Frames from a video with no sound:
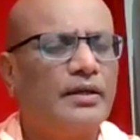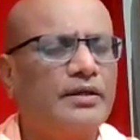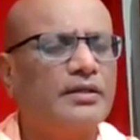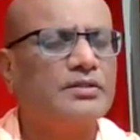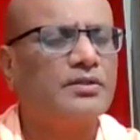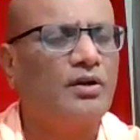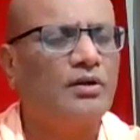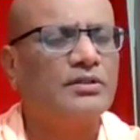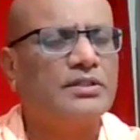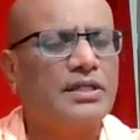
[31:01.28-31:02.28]
It is
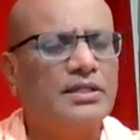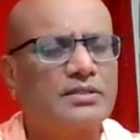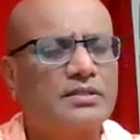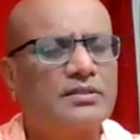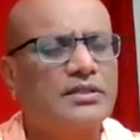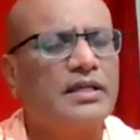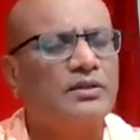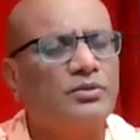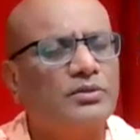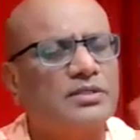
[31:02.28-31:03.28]
not just seeing
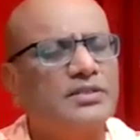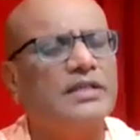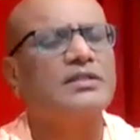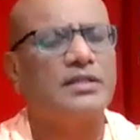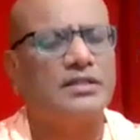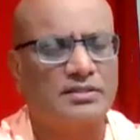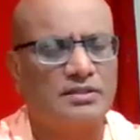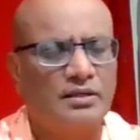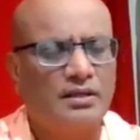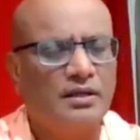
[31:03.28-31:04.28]
through the senses.
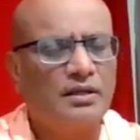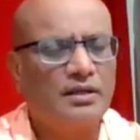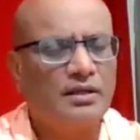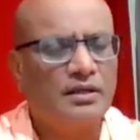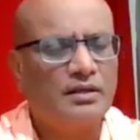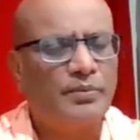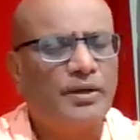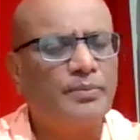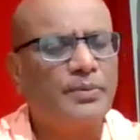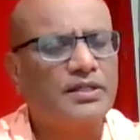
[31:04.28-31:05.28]

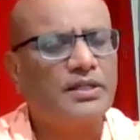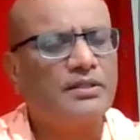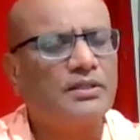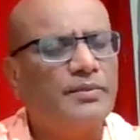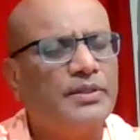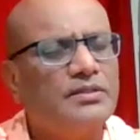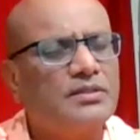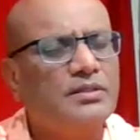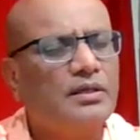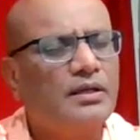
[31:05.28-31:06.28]
Paripashyanti
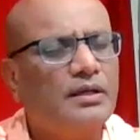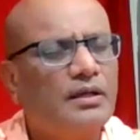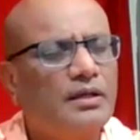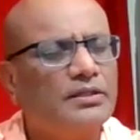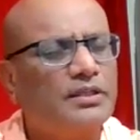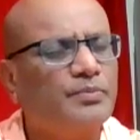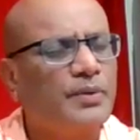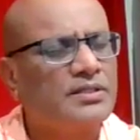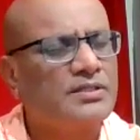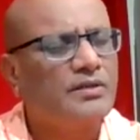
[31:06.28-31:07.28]
means there's
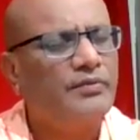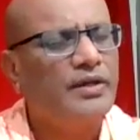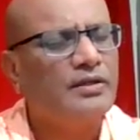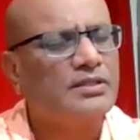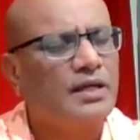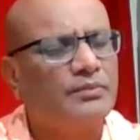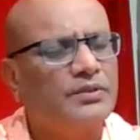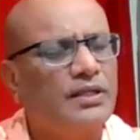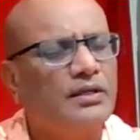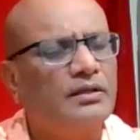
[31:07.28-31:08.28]
perceiving
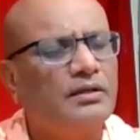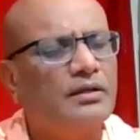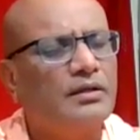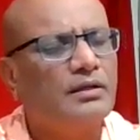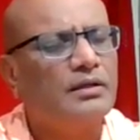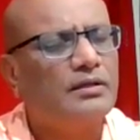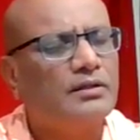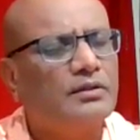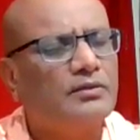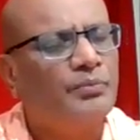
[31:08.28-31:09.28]
something
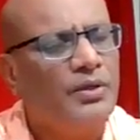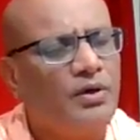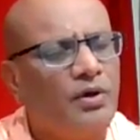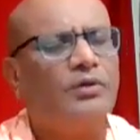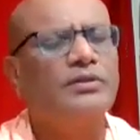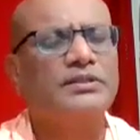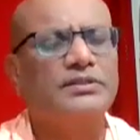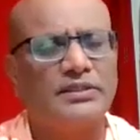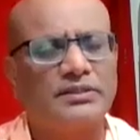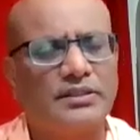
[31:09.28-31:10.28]
beyond the
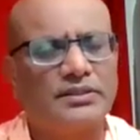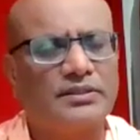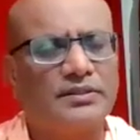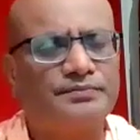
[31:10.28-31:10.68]
senses.